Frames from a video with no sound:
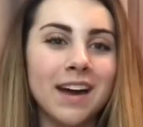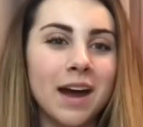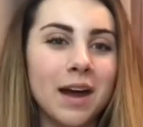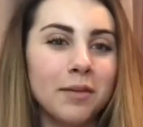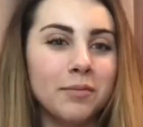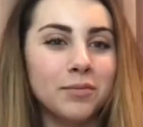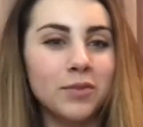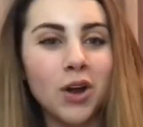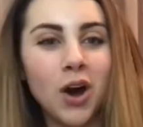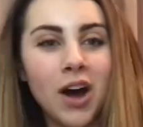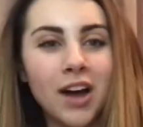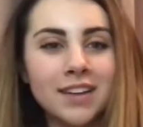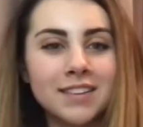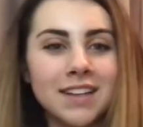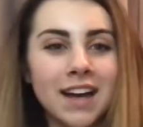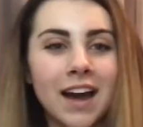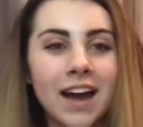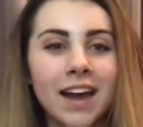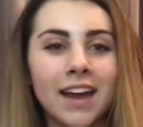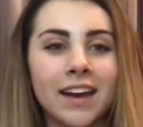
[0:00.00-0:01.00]
I'm not
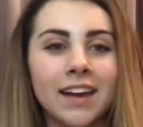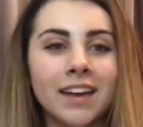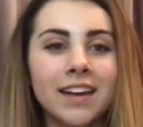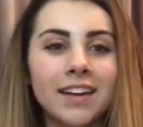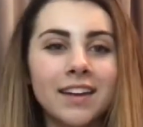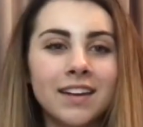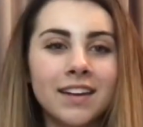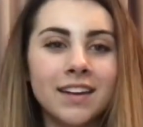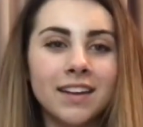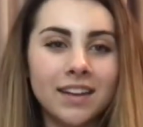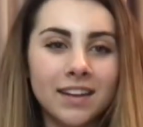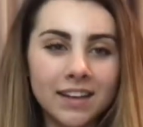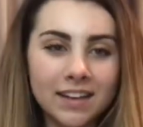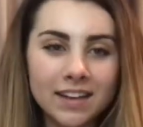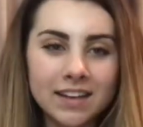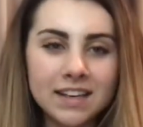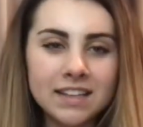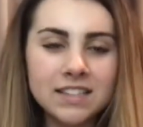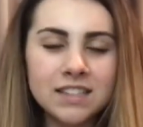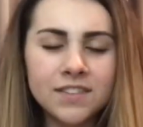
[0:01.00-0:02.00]
dying.
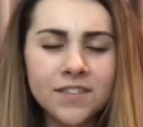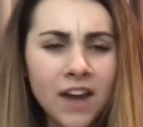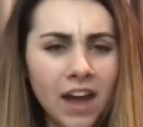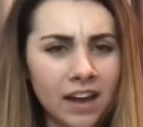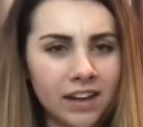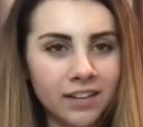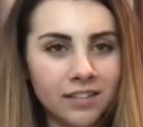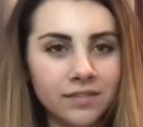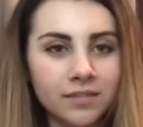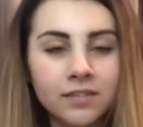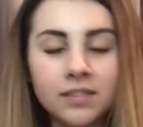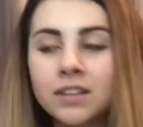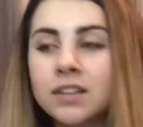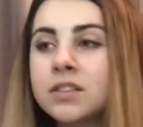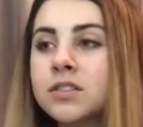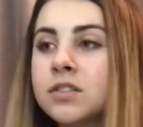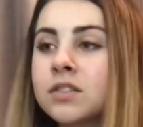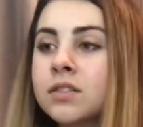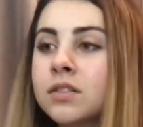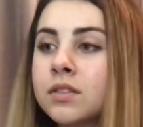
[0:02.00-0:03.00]
It's fine.
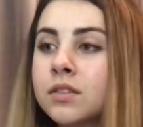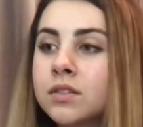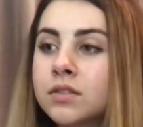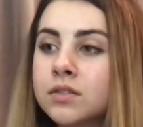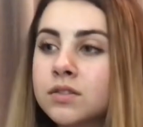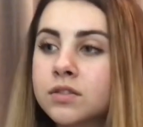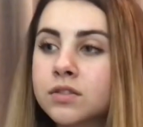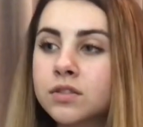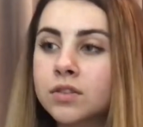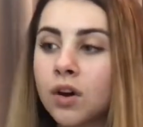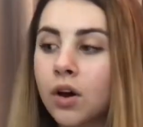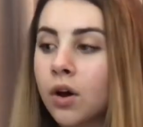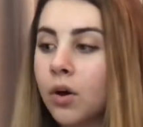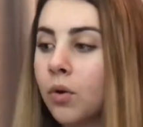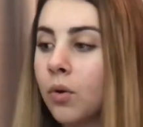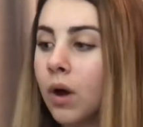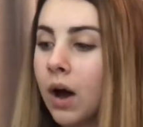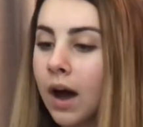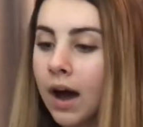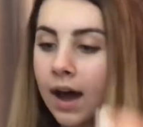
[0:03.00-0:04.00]

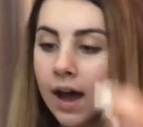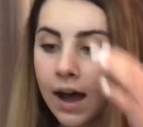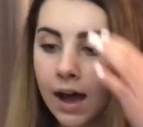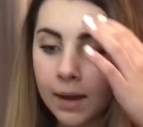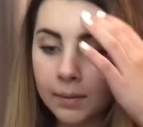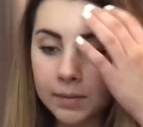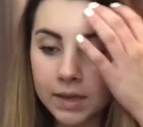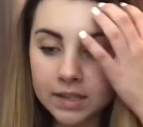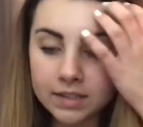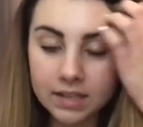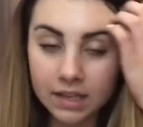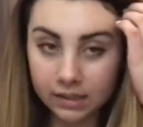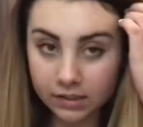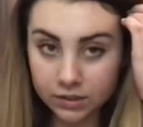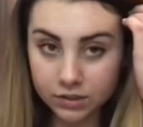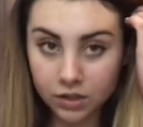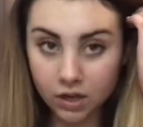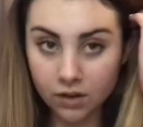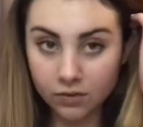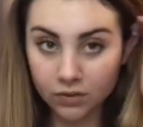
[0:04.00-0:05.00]
So I'm gonna take
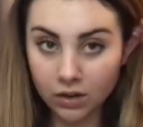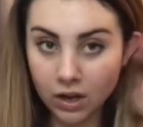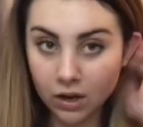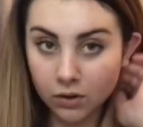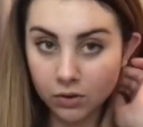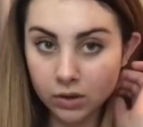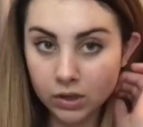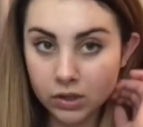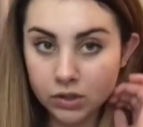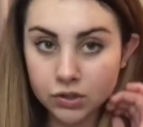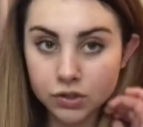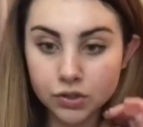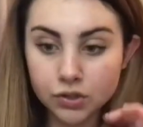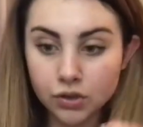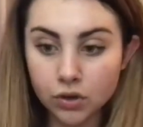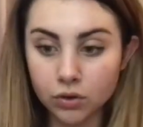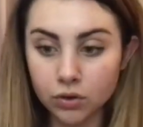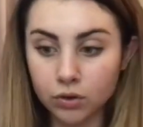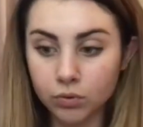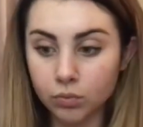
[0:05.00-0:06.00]
this off now and
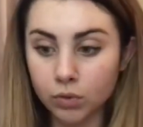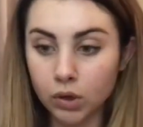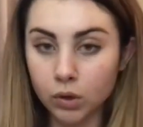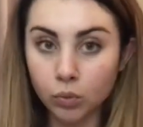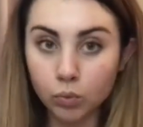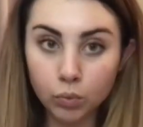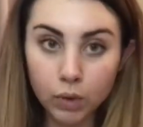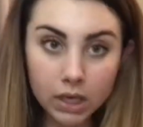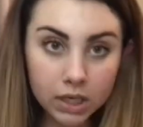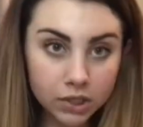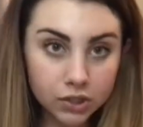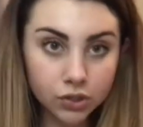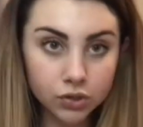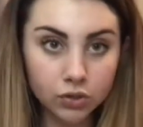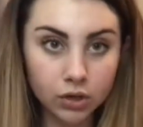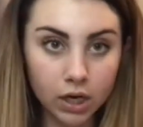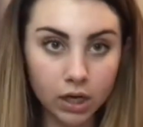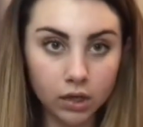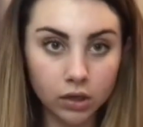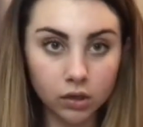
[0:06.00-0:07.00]
show you what a
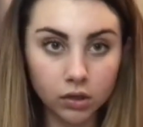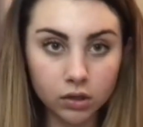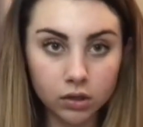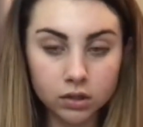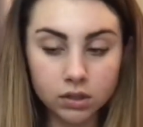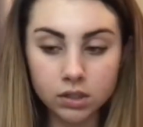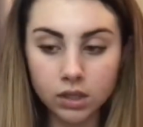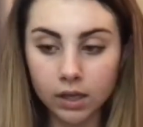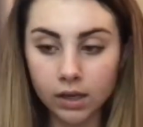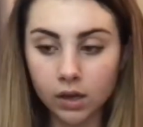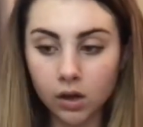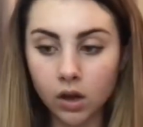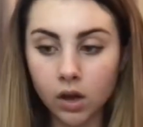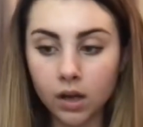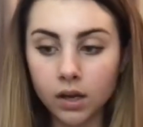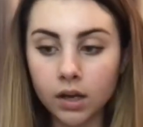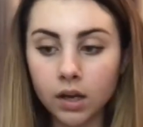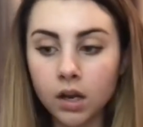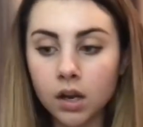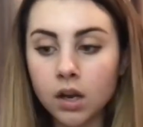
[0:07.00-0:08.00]
waist trainer looks like
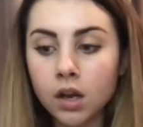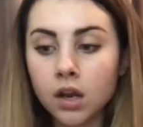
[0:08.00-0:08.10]
on.